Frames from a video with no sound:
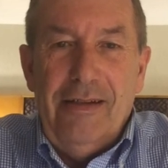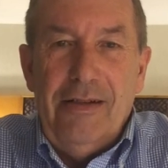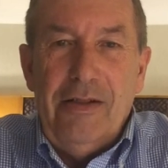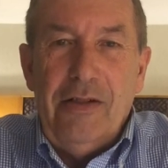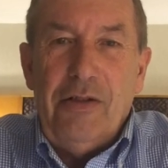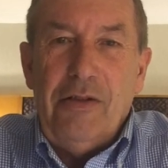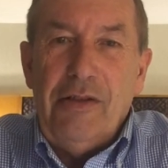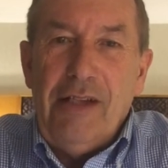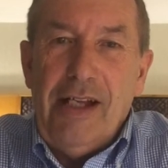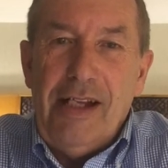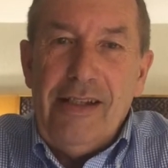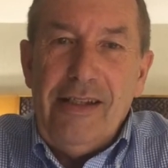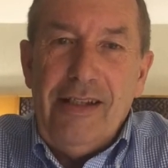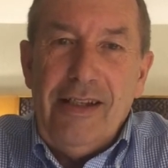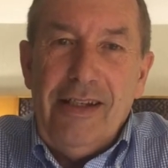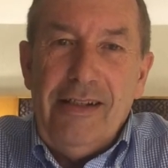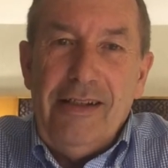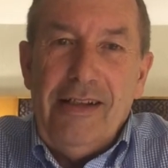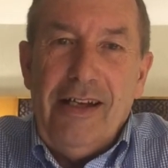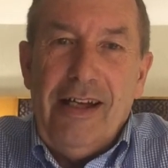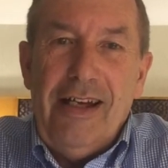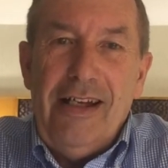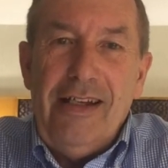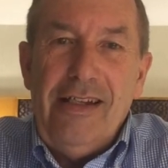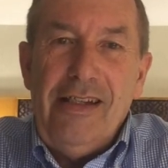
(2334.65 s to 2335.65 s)
So that's it,
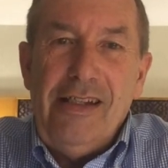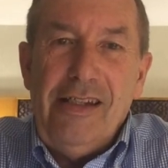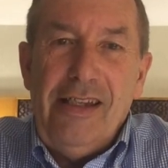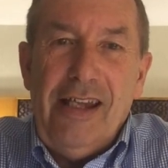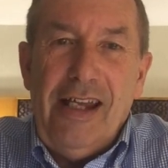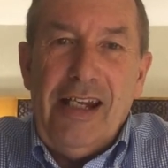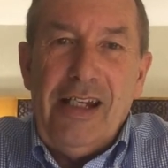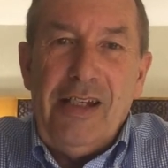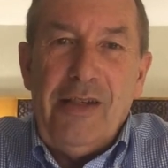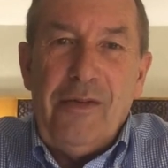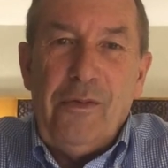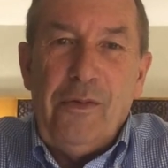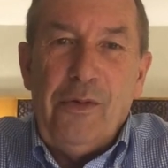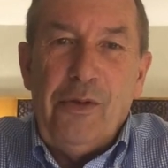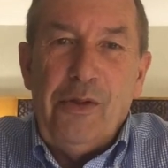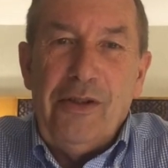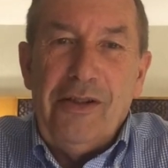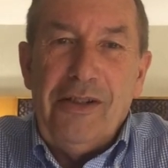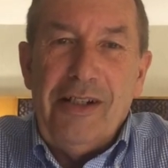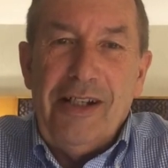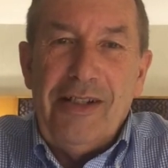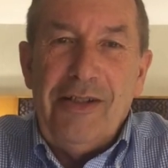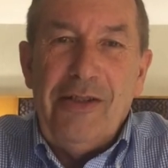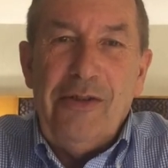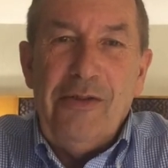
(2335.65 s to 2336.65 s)
guys. Thanks
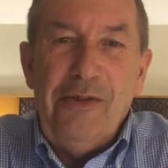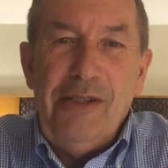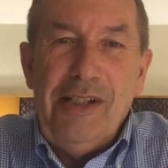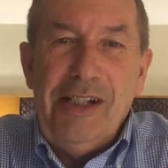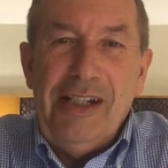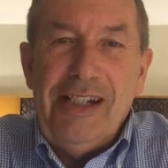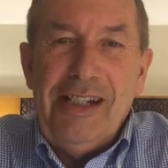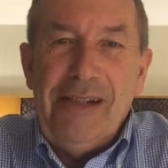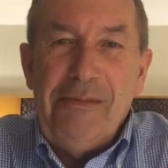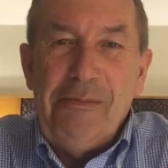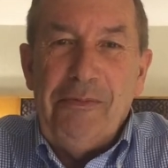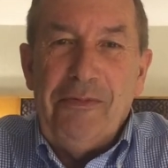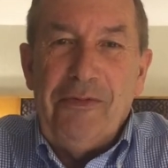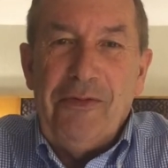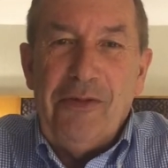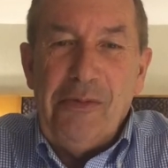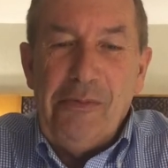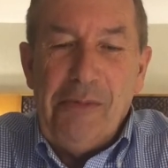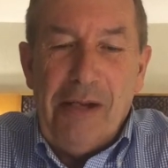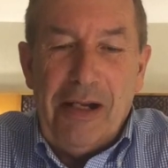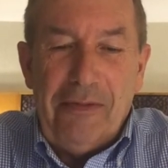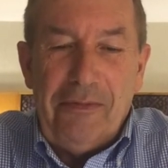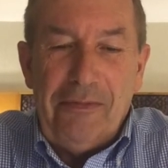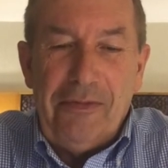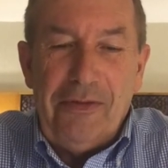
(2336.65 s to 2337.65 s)
for tuning in for
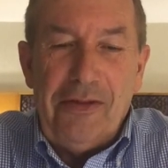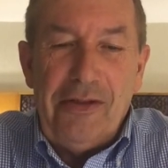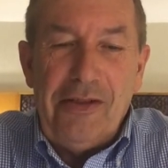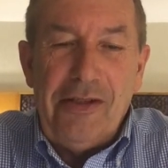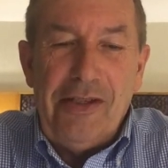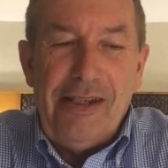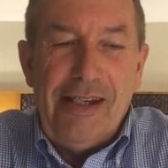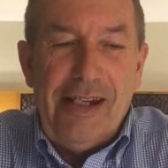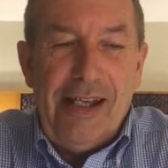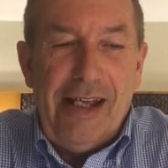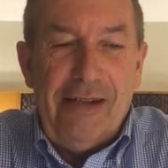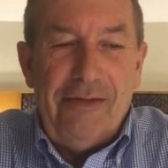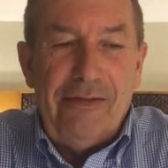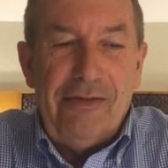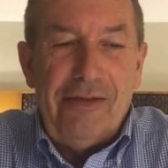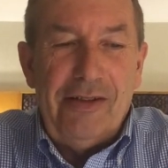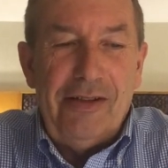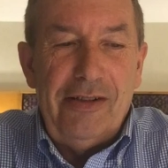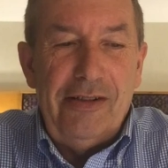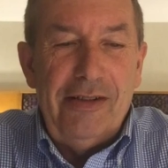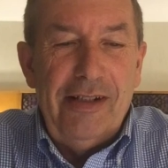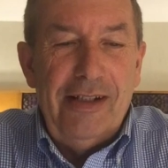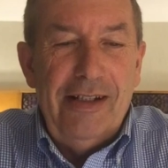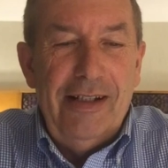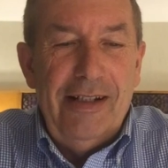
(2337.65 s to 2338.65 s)
my first
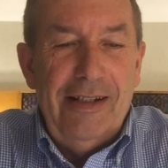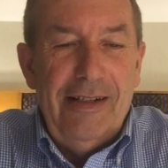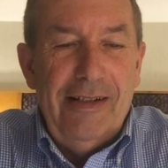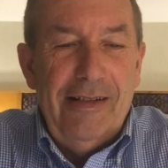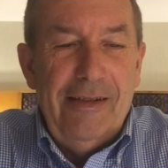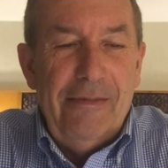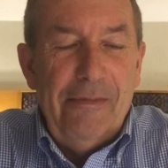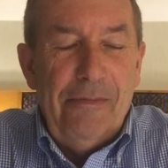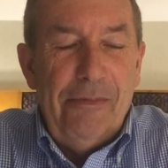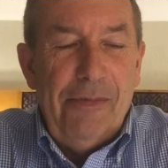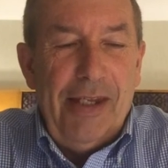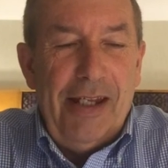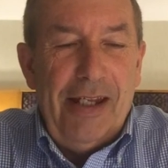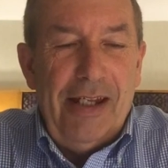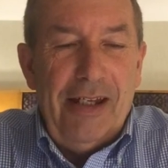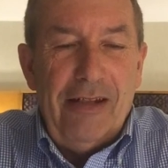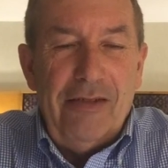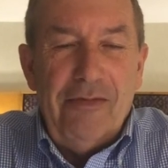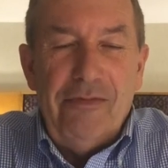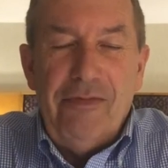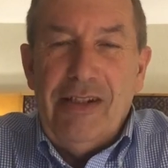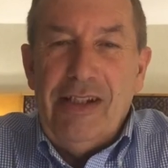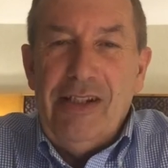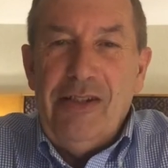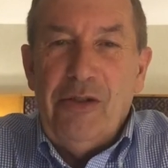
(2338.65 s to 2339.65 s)
ever
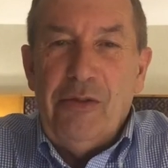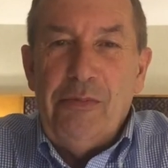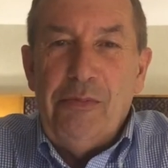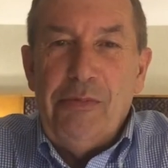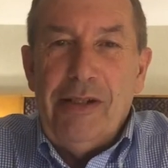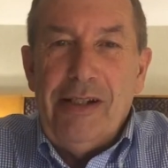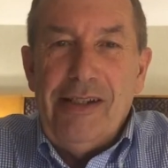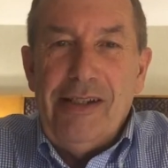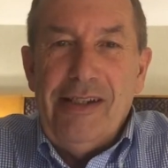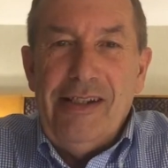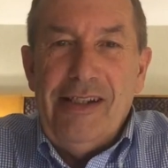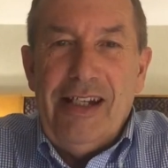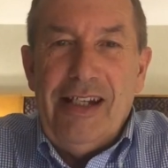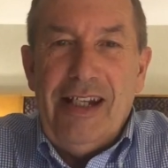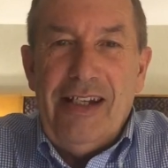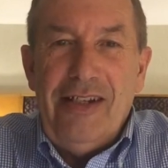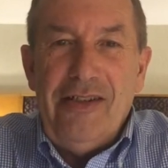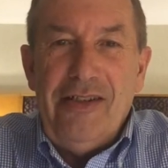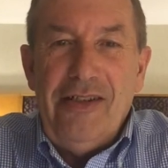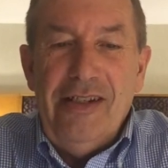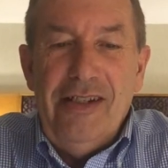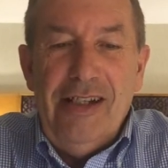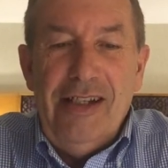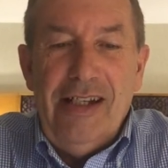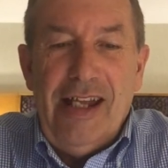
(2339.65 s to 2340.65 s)
video
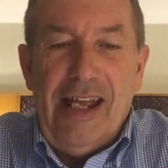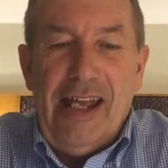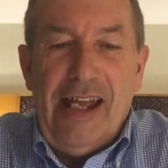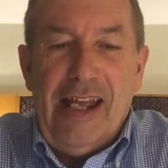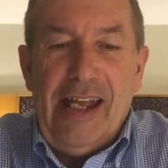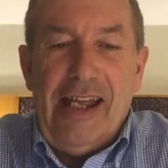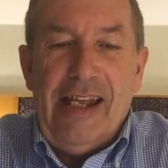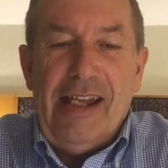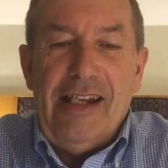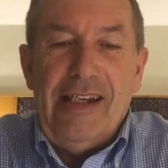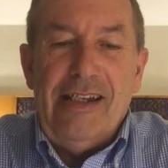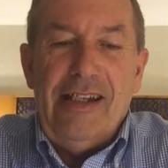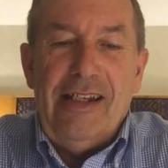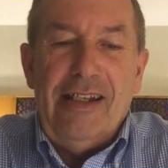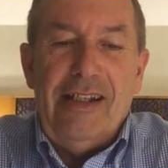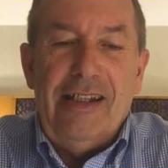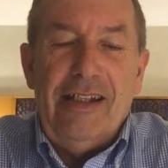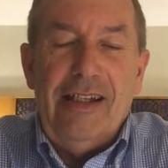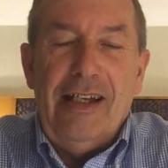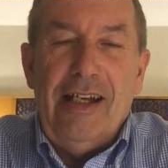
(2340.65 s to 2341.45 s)
presentation, and